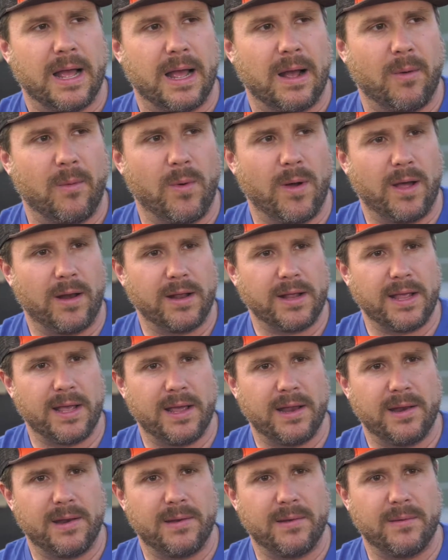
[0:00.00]
Well,
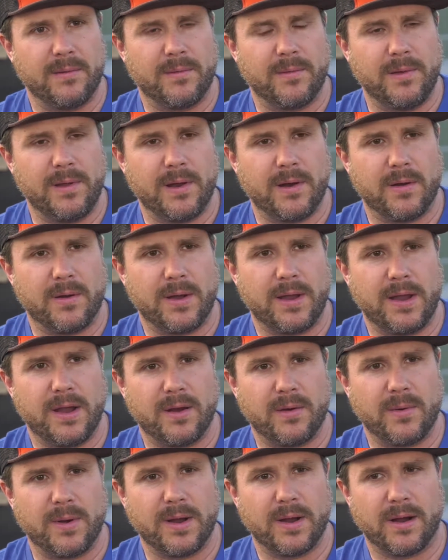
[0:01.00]
again, you know,
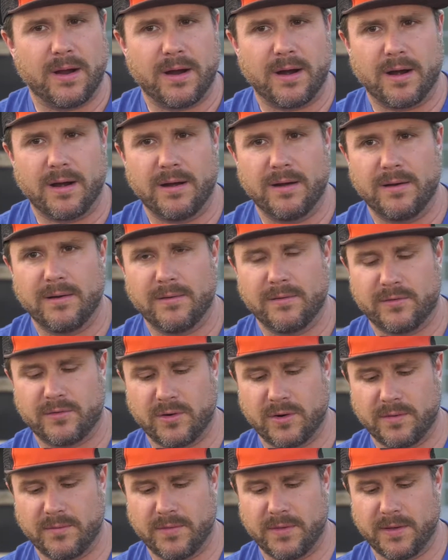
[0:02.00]
here we are,
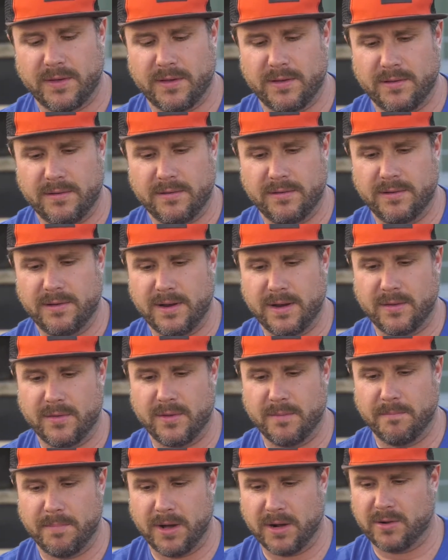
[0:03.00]
sort of the
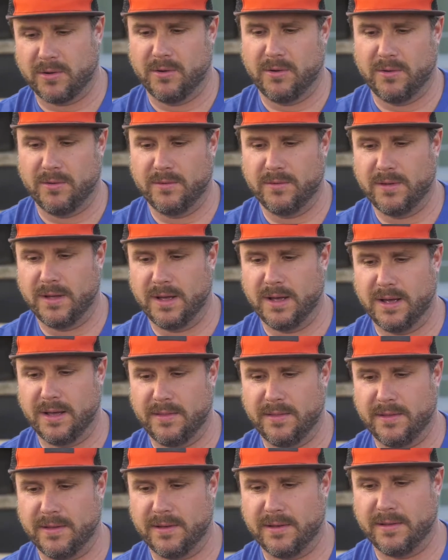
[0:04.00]
buckle
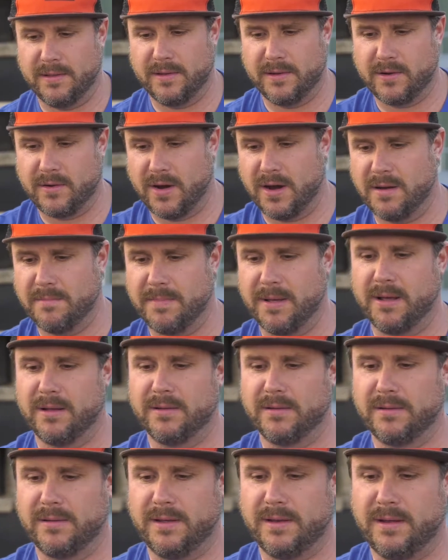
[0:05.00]
on the grain
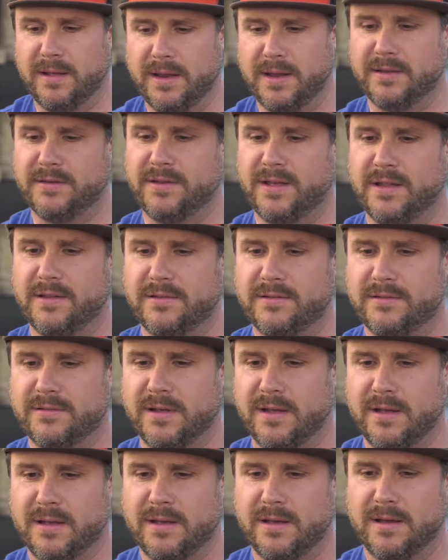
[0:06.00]
belt in a sense.
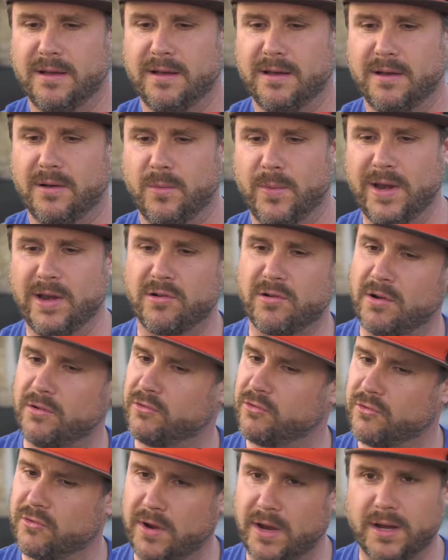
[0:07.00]
Wheat
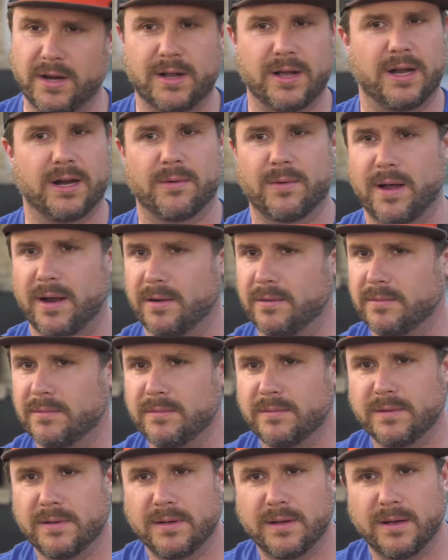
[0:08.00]
grows great in Colorado.
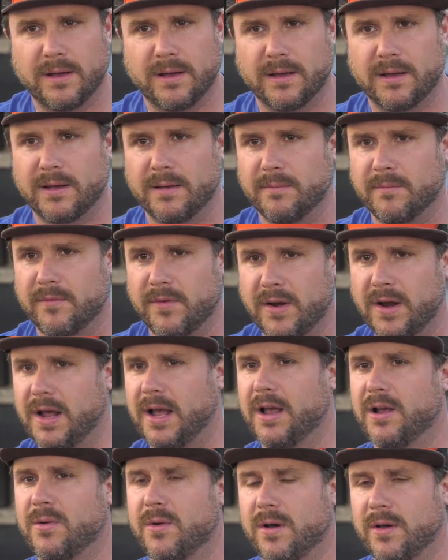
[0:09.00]
Very
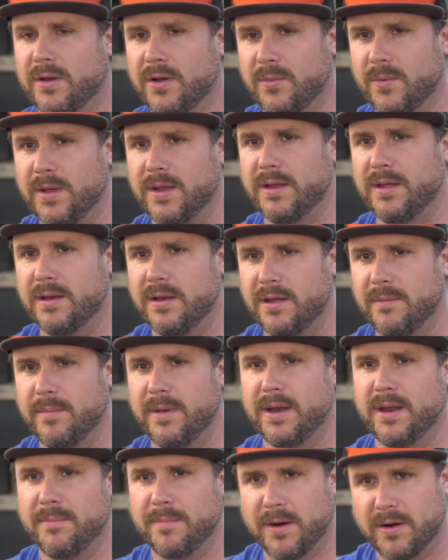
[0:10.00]
high quality wheat in
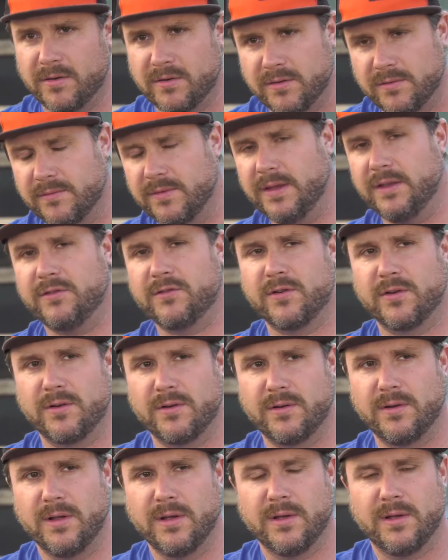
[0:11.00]
many parts of
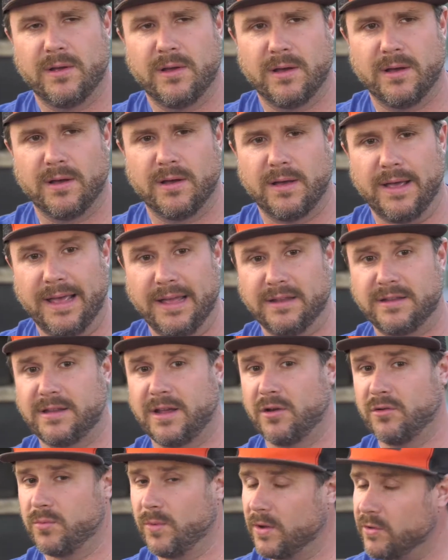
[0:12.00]
eastern and
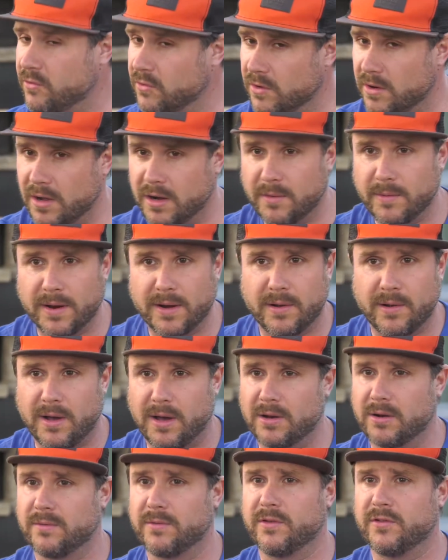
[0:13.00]
southwestern Colorado,
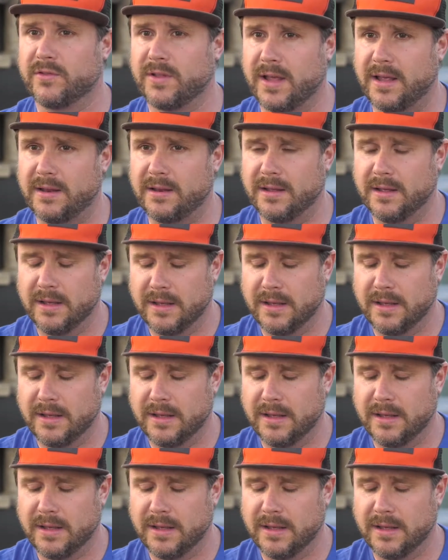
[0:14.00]
all over the state.